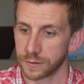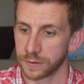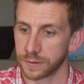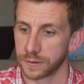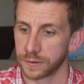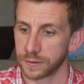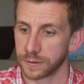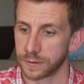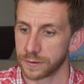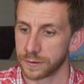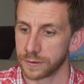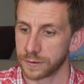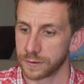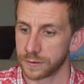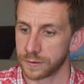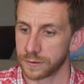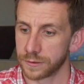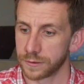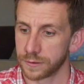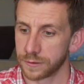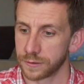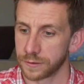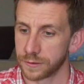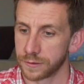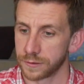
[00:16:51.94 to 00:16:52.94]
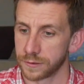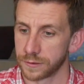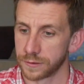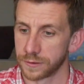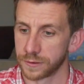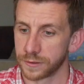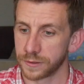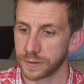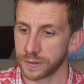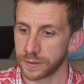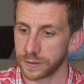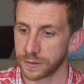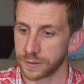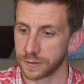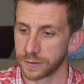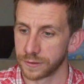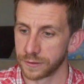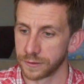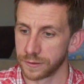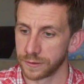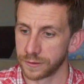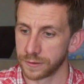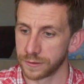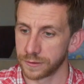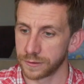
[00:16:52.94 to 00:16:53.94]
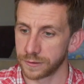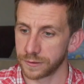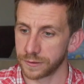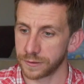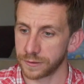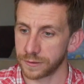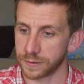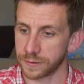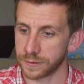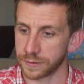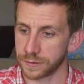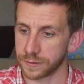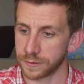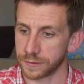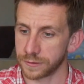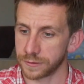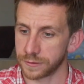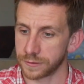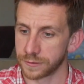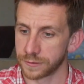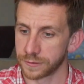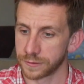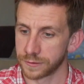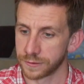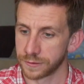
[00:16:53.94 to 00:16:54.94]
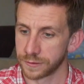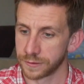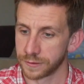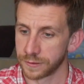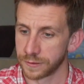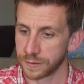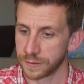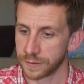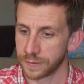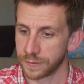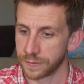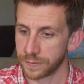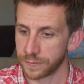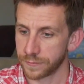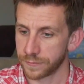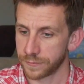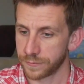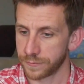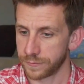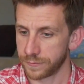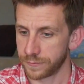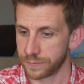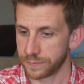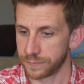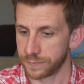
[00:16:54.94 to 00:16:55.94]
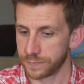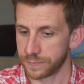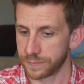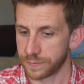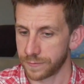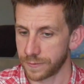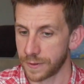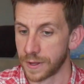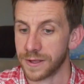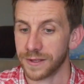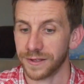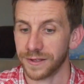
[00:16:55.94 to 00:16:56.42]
The person shown says nothing.